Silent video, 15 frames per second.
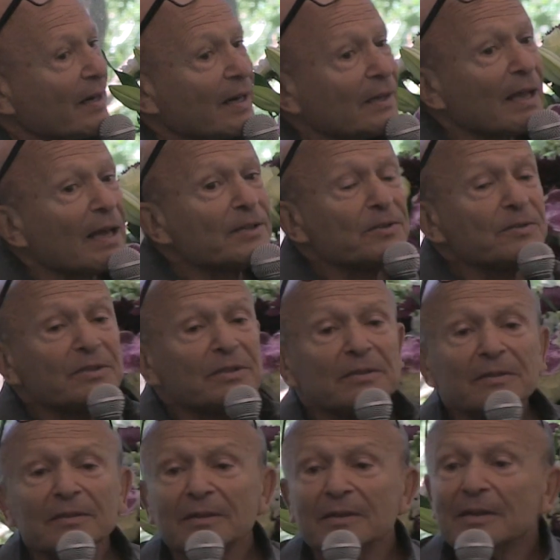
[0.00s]
And I'd like you
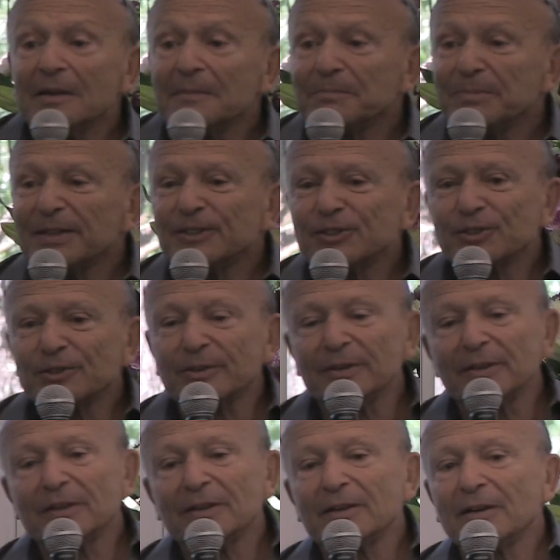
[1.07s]
to
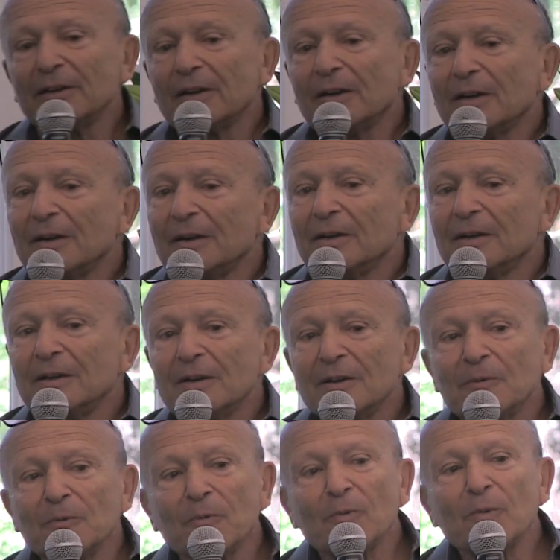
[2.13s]
picture
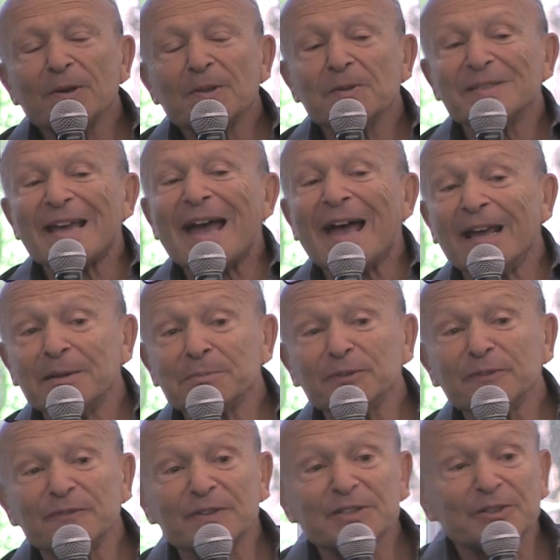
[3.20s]
one of those animal
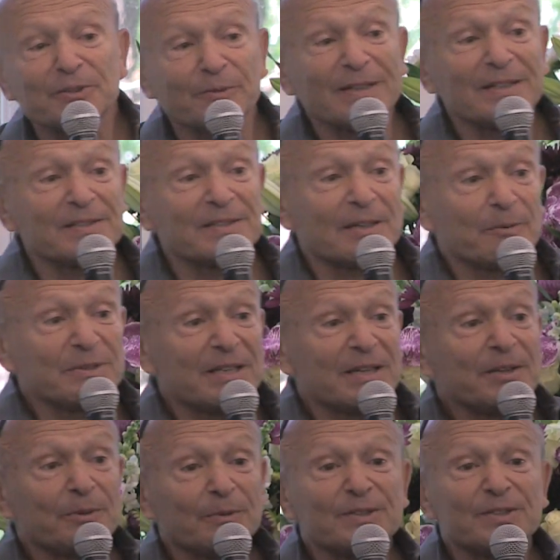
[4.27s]
figurines that was
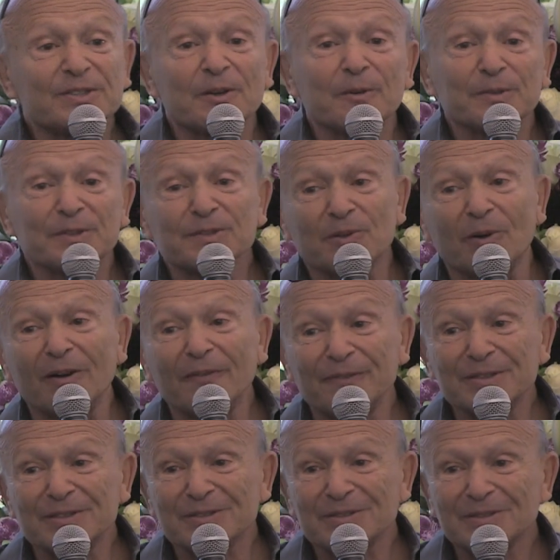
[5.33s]
either in Sonia's
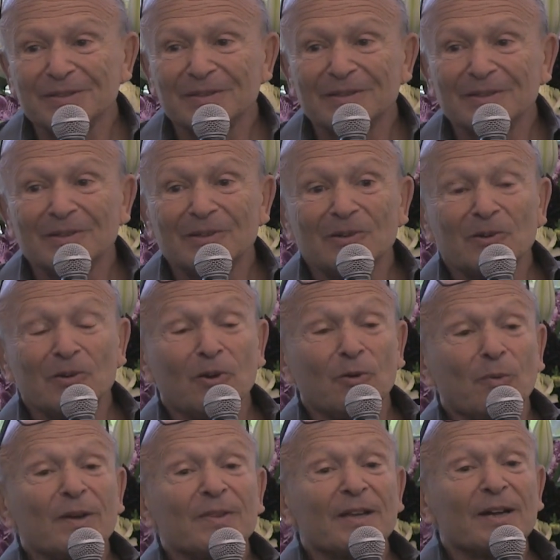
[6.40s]
office or
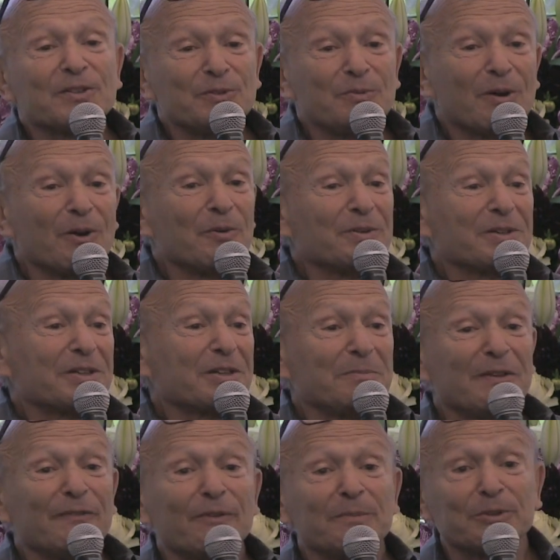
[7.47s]
one that you owned. It could
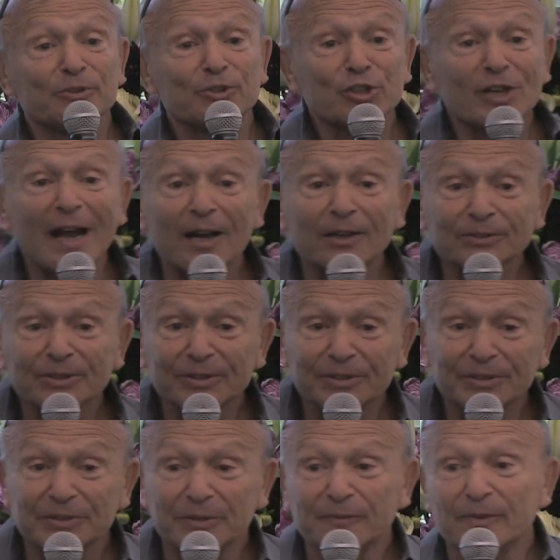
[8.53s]
be from your
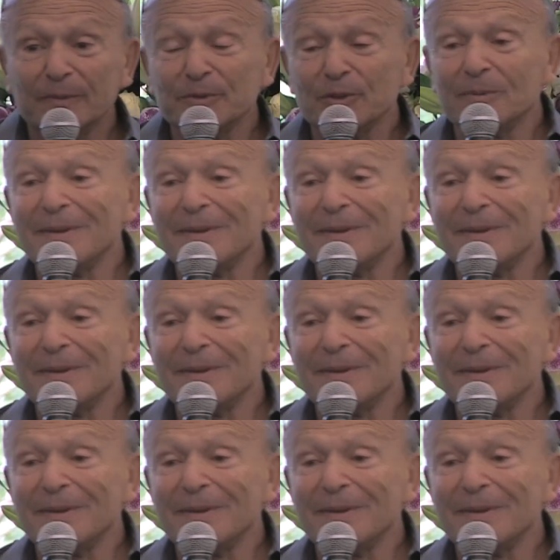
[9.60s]
childhood or from your